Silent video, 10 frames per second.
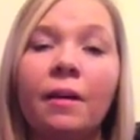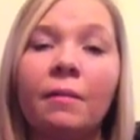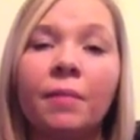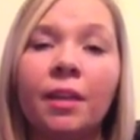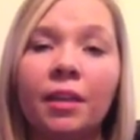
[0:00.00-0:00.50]

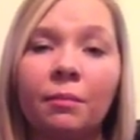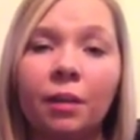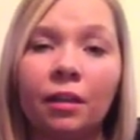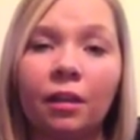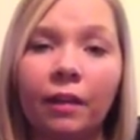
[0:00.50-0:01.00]
making
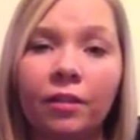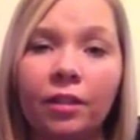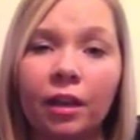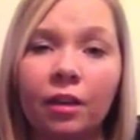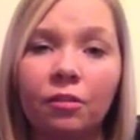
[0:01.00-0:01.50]
my
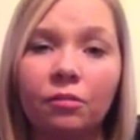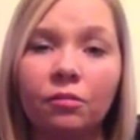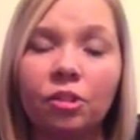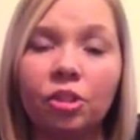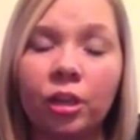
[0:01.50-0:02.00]
lifestyle
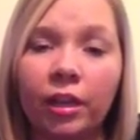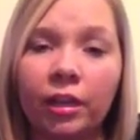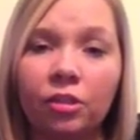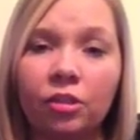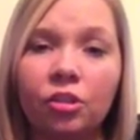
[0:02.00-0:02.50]

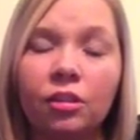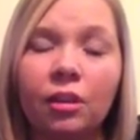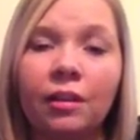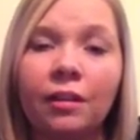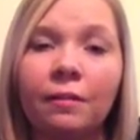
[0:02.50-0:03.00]
change.
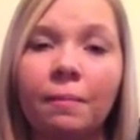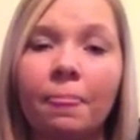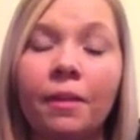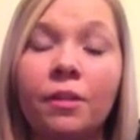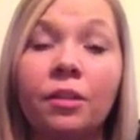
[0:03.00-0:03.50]

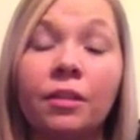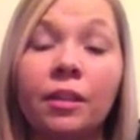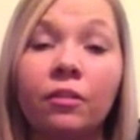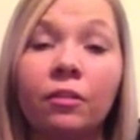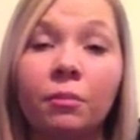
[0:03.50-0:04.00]
It took
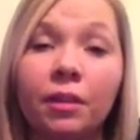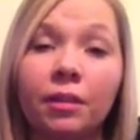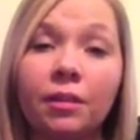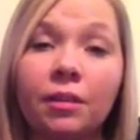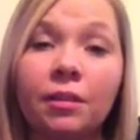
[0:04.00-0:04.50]
several
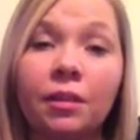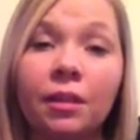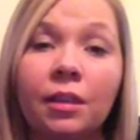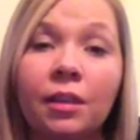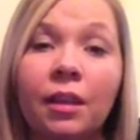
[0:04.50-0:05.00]
months,
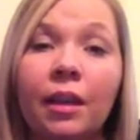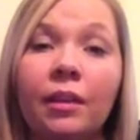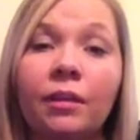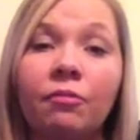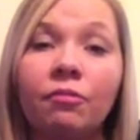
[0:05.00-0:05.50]
and
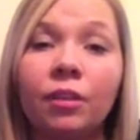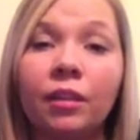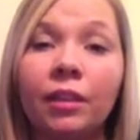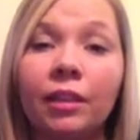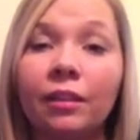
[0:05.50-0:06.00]
then
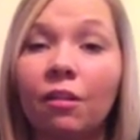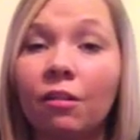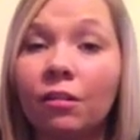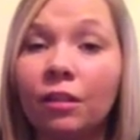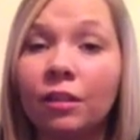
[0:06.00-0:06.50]
really in
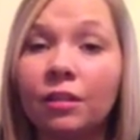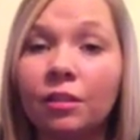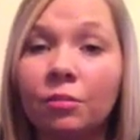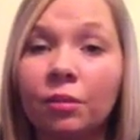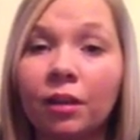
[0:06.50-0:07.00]
August
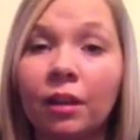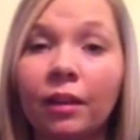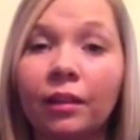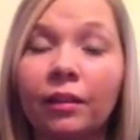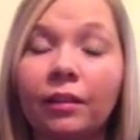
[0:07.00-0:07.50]
is when
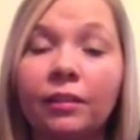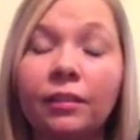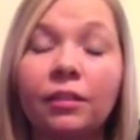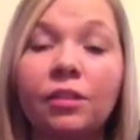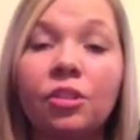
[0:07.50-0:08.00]
I
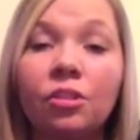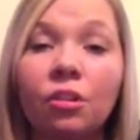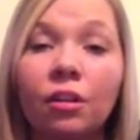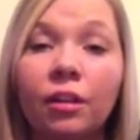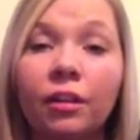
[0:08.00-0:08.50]

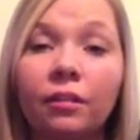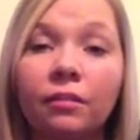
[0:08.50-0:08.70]
started